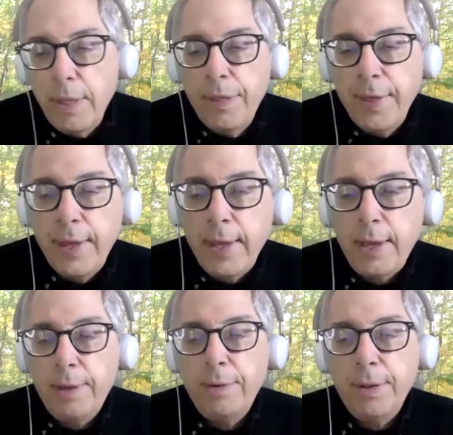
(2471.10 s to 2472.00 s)

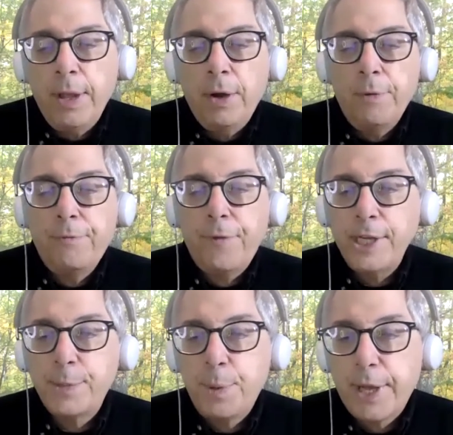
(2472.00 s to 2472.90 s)
that you know,
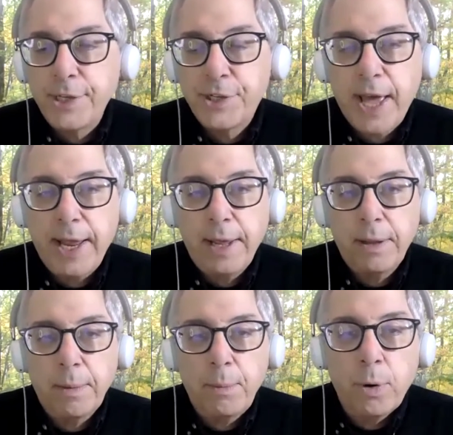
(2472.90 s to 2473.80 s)
Facebook is
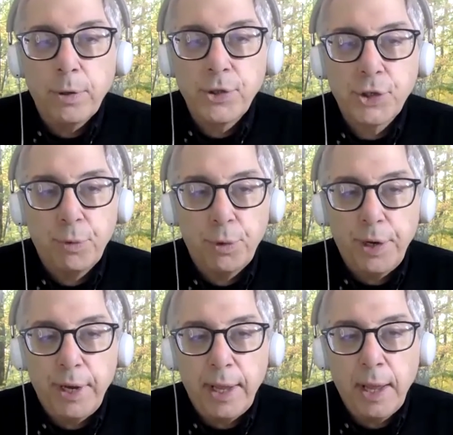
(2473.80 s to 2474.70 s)
getting more
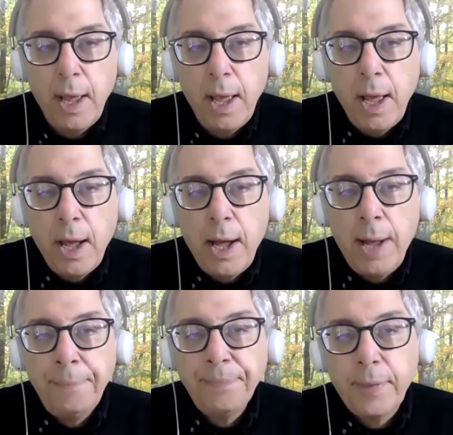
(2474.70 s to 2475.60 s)
scrutiny.
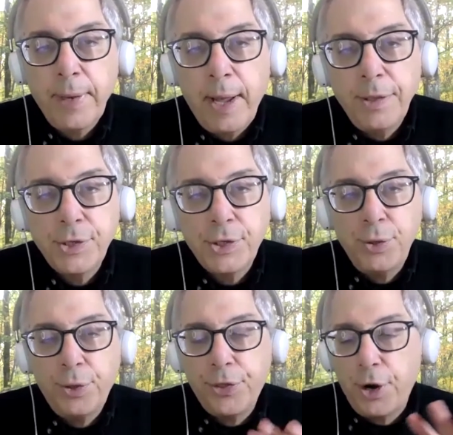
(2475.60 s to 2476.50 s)
Um, now, this
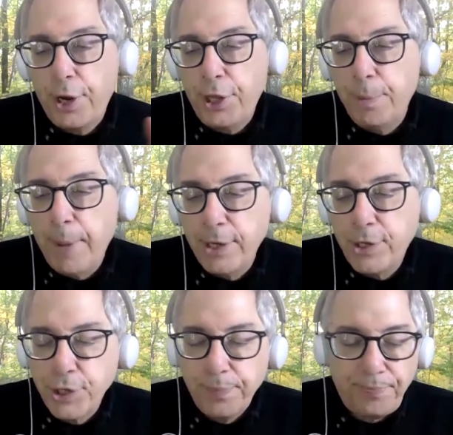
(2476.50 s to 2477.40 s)
230 you
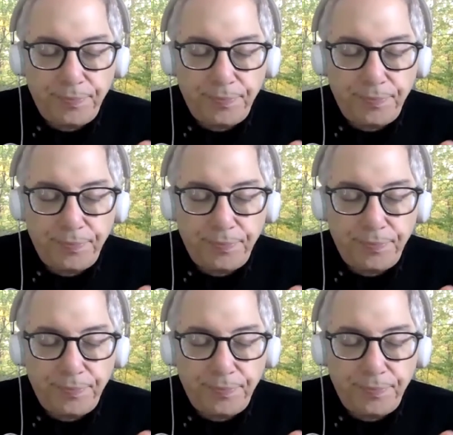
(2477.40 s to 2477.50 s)
mentioned,